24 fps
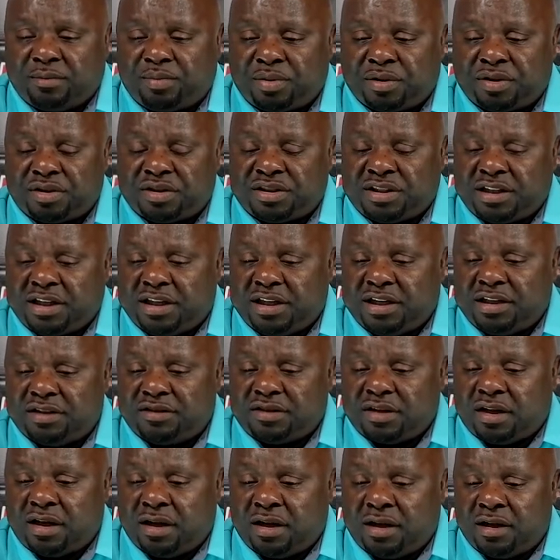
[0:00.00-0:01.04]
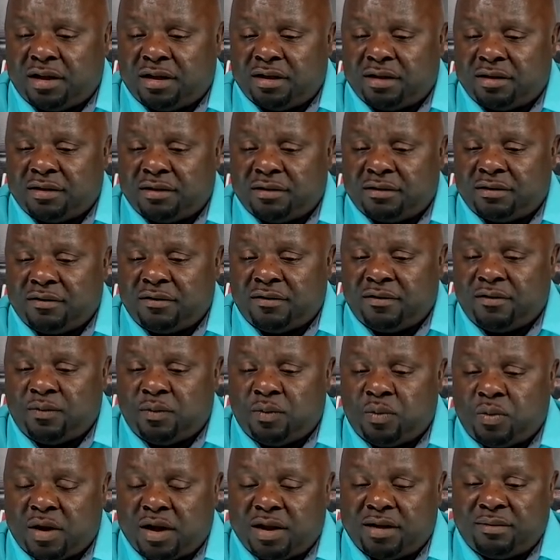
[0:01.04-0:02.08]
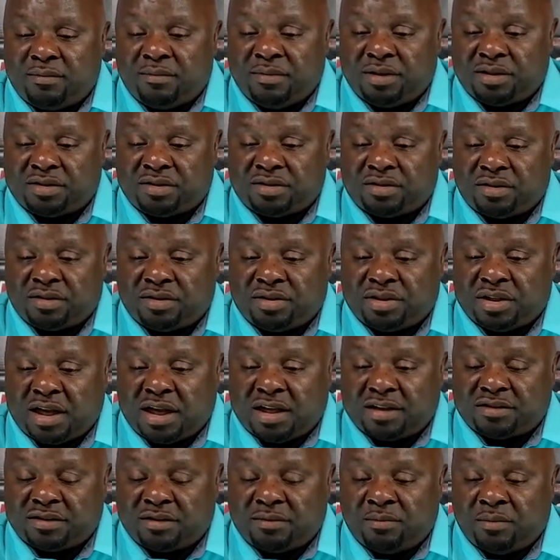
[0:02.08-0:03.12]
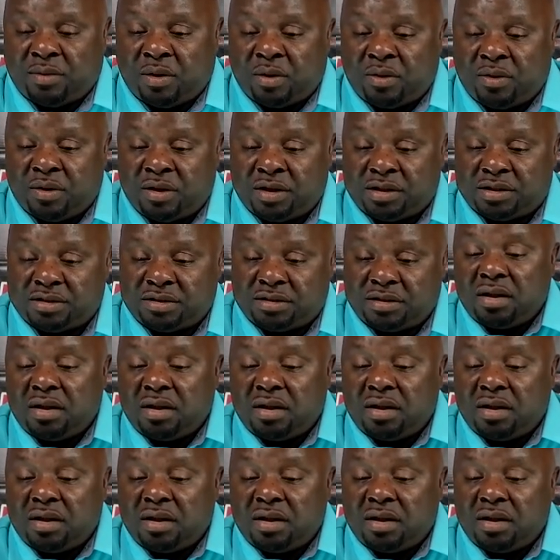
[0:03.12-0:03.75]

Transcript: Percentage of what, Mr. Johnson Boyd?"